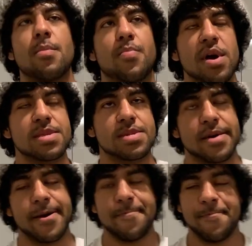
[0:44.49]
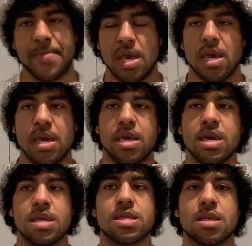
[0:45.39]
But on
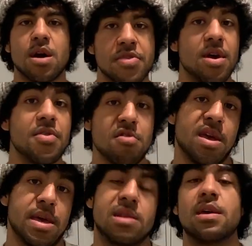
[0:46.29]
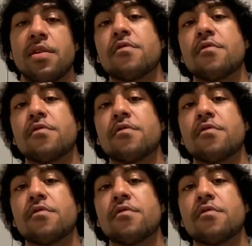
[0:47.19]
the other hand,